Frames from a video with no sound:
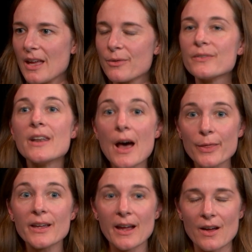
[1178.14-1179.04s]
If
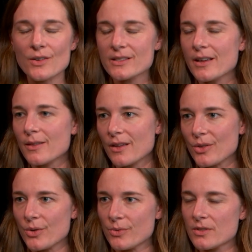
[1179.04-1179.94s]
nothing else, I think
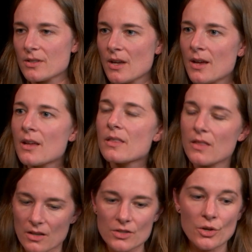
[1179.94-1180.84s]

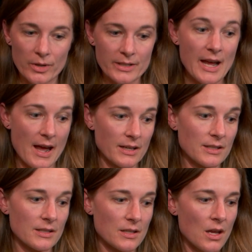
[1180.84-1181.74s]
the soda
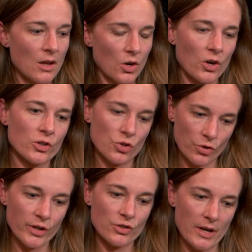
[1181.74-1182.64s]
tax or
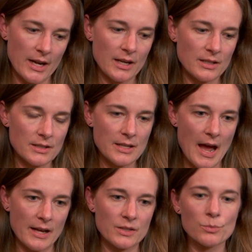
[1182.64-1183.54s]
sugary drink
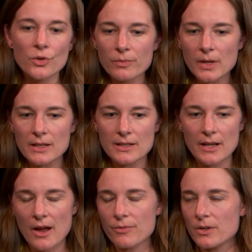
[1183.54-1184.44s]
tax movements and
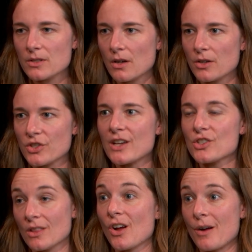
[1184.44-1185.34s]
efforts are
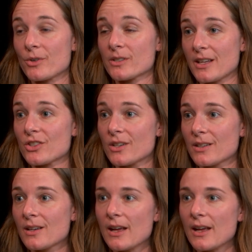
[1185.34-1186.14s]
changing the conversation.